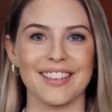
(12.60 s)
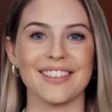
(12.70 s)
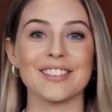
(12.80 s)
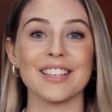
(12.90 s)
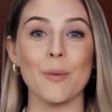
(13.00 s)

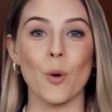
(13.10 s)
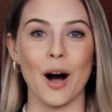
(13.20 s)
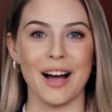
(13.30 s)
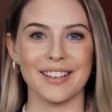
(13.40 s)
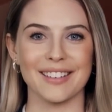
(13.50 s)
Step
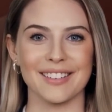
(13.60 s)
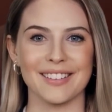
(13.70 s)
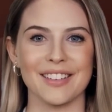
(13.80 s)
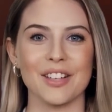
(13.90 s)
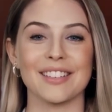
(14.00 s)
1.
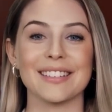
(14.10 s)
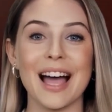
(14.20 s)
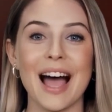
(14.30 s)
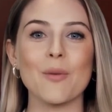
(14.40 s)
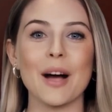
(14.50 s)

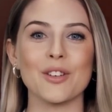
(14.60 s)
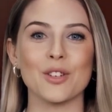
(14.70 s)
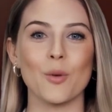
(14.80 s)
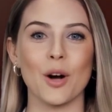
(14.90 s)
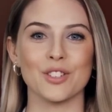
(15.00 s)
Decide whether
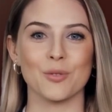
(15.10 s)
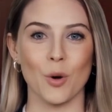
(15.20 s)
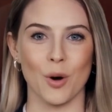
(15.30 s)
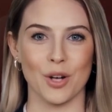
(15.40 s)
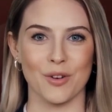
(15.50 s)
you want to
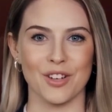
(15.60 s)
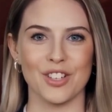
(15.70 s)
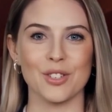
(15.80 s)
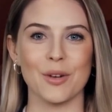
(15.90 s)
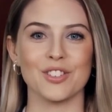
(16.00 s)
roll over
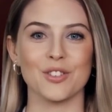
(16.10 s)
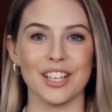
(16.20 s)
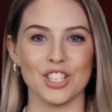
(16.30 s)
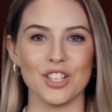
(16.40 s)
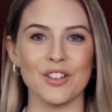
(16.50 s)
to a
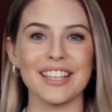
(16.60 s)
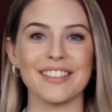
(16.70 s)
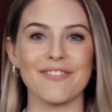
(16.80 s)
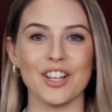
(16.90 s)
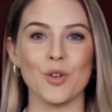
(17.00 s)
traditional
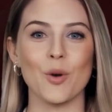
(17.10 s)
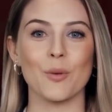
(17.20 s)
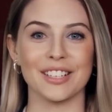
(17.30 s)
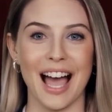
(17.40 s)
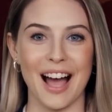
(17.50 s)
individual
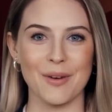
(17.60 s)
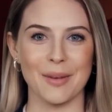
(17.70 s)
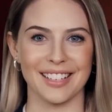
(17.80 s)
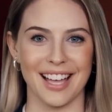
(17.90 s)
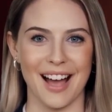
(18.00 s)

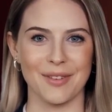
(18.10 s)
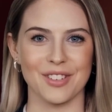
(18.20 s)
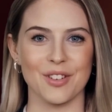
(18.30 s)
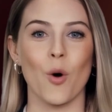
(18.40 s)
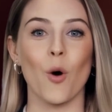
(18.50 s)
retirement account
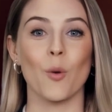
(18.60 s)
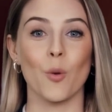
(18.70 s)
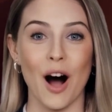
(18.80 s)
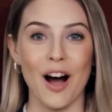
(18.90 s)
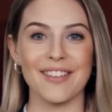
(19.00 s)
or
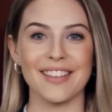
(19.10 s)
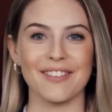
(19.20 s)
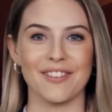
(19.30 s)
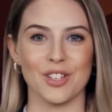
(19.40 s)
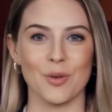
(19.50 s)
Roth
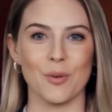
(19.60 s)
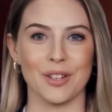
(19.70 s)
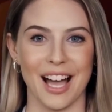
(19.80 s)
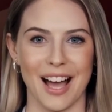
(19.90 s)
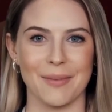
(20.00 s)
individual
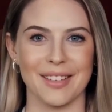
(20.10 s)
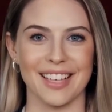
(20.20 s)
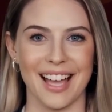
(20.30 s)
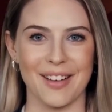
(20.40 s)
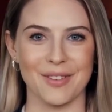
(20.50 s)
retirement
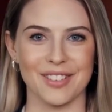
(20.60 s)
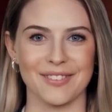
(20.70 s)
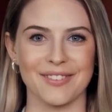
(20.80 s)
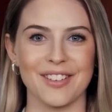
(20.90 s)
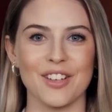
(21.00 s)
account.
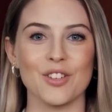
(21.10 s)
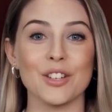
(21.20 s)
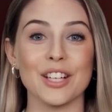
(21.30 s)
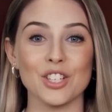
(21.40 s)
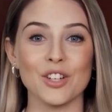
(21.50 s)

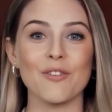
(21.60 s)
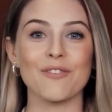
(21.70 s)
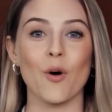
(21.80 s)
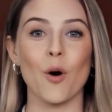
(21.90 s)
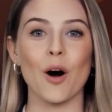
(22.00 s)
Traditional
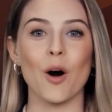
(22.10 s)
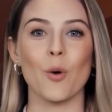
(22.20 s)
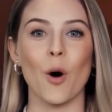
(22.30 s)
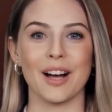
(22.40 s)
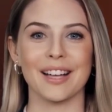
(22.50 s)

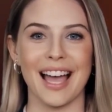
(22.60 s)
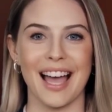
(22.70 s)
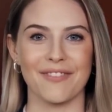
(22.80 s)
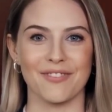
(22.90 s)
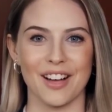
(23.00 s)

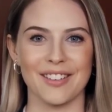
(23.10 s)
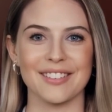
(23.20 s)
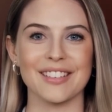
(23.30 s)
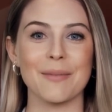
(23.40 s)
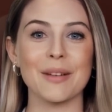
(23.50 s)
401k funds
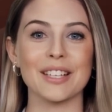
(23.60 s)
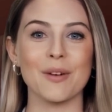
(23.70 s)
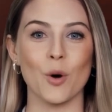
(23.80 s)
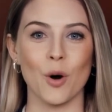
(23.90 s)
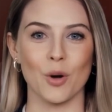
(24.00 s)
typically
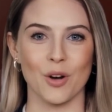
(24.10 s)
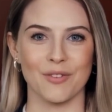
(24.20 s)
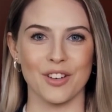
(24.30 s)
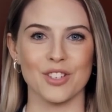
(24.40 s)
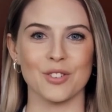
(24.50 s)
roll
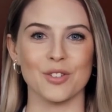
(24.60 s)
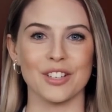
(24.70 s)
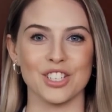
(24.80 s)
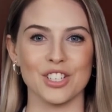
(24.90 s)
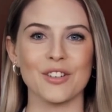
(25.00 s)
over to
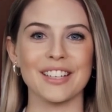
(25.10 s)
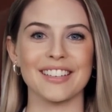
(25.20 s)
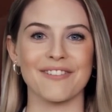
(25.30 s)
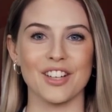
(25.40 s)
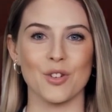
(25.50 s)
traditional
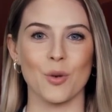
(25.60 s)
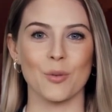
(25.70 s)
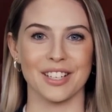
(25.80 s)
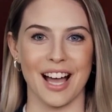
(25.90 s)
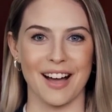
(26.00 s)
individual
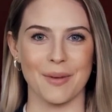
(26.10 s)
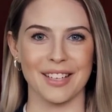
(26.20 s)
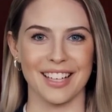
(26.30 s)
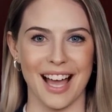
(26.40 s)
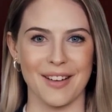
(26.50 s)
retirement
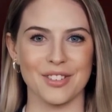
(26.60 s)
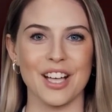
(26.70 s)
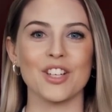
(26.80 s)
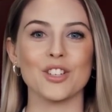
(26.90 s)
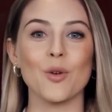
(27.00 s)
account
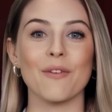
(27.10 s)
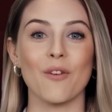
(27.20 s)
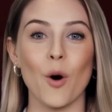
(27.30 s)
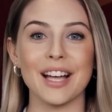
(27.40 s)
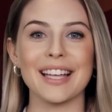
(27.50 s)
to
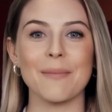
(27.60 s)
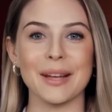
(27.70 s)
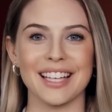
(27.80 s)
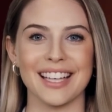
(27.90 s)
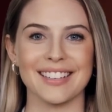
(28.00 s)
avoid
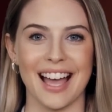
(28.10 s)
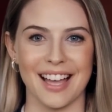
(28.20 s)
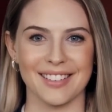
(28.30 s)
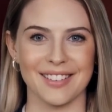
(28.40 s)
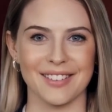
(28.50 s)
immediate
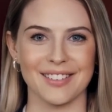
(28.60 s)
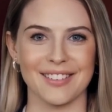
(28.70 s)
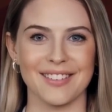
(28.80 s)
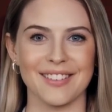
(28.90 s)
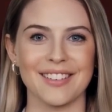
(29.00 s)
taxes.
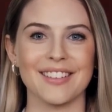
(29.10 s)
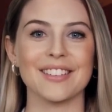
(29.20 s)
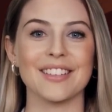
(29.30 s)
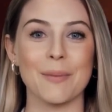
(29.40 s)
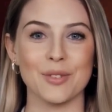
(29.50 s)

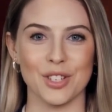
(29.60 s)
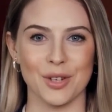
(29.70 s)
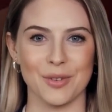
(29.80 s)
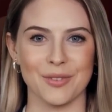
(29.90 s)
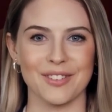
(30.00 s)
Step 2.